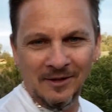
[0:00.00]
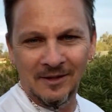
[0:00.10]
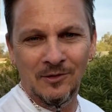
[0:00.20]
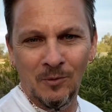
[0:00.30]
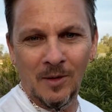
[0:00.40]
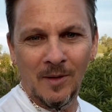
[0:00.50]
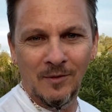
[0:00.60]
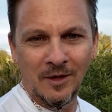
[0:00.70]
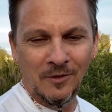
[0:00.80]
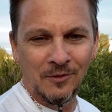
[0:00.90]
It's one of my
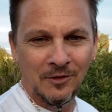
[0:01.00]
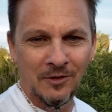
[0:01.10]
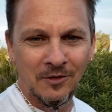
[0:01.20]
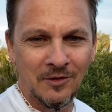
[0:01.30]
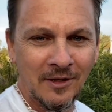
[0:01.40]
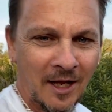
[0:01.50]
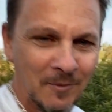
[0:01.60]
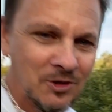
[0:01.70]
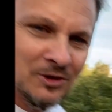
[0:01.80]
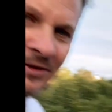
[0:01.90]
vehicles. So here's the damage.